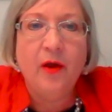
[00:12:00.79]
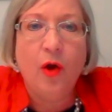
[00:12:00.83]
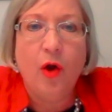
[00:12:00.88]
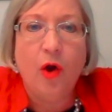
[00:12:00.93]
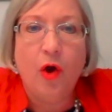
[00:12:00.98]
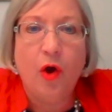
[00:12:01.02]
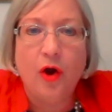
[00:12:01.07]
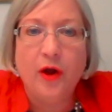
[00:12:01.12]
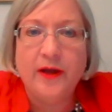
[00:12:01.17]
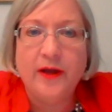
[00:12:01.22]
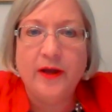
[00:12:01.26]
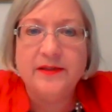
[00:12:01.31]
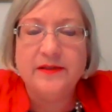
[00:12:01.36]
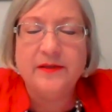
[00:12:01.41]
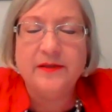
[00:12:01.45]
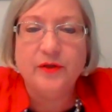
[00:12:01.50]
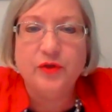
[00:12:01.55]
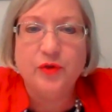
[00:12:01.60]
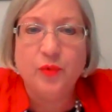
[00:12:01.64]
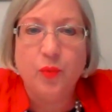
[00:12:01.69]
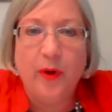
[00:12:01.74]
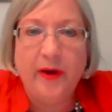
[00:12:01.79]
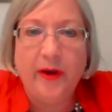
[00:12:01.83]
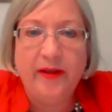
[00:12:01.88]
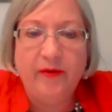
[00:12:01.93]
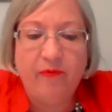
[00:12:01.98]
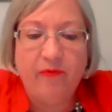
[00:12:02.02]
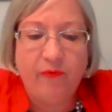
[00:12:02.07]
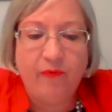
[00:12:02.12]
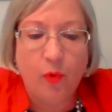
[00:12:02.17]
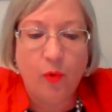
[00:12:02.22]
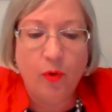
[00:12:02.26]
August the
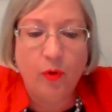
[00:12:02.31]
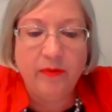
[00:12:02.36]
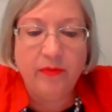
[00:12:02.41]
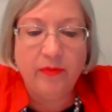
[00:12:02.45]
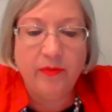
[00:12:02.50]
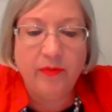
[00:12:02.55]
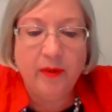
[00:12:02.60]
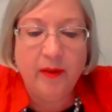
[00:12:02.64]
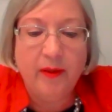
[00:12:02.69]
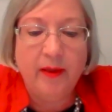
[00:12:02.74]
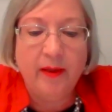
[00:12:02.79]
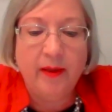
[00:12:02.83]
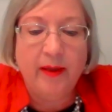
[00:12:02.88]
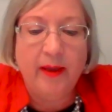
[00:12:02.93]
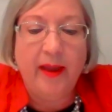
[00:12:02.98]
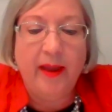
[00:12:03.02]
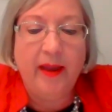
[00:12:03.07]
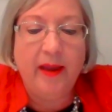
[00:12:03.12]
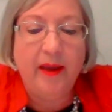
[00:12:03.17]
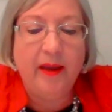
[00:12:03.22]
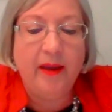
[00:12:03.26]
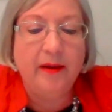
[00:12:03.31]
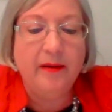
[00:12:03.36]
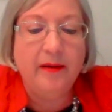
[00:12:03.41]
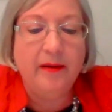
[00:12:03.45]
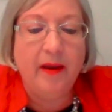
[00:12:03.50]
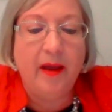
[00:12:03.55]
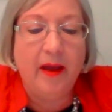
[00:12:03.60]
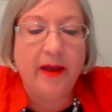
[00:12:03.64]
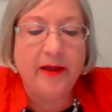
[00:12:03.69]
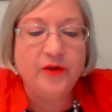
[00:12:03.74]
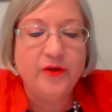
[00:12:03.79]
24th. And
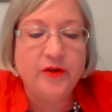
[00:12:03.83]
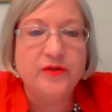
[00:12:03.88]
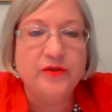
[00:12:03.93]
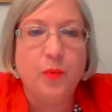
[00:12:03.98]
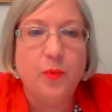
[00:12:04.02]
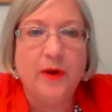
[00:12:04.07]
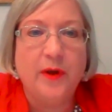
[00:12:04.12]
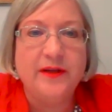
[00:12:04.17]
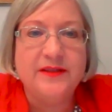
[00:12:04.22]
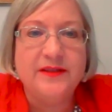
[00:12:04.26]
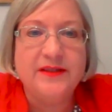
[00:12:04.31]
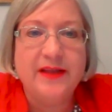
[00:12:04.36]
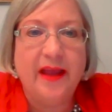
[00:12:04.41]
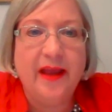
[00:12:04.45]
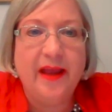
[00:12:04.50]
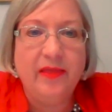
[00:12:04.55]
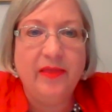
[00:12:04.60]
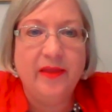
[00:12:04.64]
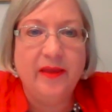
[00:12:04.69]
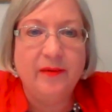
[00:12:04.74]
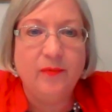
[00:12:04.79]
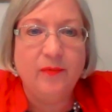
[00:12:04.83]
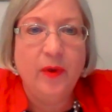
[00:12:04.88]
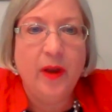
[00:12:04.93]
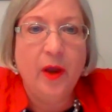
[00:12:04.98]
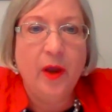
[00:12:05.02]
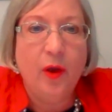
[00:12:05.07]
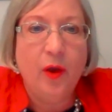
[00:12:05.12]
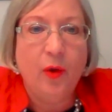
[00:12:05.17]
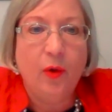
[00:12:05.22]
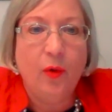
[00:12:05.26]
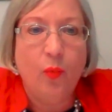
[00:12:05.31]
I just want to say that
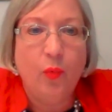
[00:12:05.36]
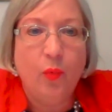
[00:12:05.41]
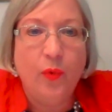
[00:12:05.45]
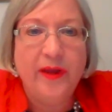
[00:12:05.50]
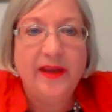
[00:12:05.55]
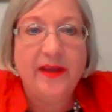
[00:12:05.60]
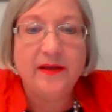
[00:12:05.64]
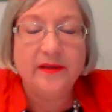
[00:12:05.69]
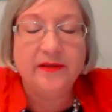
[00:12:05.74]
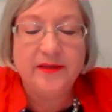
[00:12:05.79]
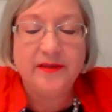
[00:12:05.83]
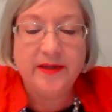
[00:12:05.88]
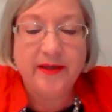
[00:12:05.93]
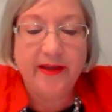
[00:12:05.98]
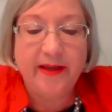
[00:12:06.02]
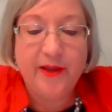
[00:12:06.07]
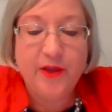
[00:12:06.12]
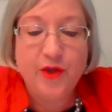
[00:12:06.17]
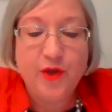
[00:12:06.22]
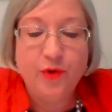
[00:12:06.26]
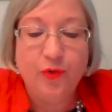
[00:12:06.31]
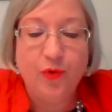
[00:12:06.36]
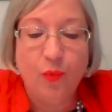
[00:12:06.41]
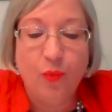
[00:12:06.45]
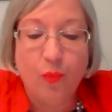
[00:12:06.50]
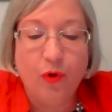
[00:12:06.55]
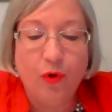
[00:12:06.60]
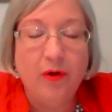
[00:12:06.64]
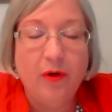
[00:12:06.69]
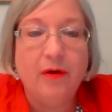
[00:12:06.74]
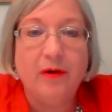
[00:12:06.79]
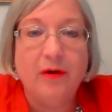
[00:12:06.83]
we continue to
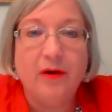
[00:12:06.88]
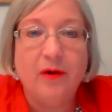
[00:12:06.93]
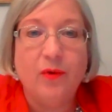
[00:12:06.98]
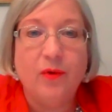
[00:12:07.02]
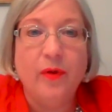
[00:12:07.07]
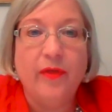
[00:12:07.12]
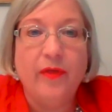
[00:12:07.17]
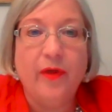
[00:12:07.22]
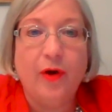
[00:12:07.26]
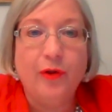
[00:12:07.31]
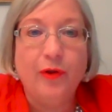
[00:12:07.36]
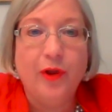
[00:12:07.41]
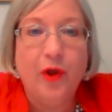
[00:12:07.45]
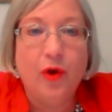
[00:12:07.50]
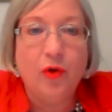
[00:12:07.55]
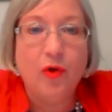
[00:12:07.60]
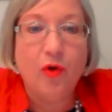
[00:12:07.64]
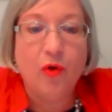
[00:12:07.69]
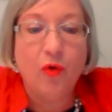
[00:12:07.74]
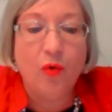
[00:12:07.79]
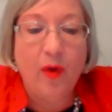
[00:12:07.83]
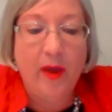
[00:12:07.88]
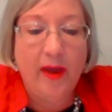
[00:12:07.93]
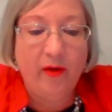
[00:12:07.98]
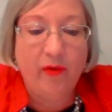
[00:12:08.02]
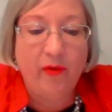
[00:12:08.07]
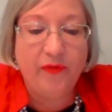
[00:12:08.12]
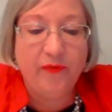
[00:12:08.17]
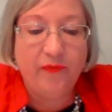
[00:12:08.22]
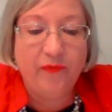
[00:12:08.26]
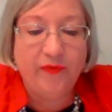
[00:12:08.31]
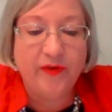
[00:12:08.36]
work with our local
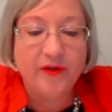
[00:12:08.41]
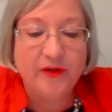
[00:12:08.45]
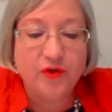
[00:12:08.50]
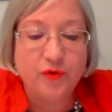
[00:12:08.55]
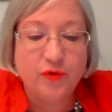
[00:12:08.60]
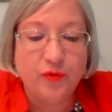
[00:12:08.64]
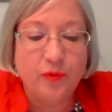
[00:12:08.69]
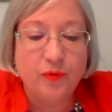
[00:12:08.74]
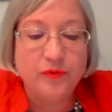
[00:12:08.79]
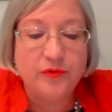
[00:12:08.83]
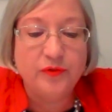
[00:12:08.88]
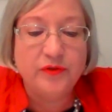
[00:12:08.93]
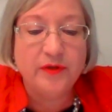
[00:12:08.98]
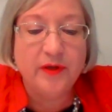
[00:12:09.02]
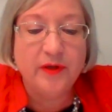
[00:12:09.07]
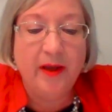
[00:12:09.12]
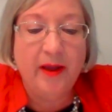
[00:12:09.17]
health officials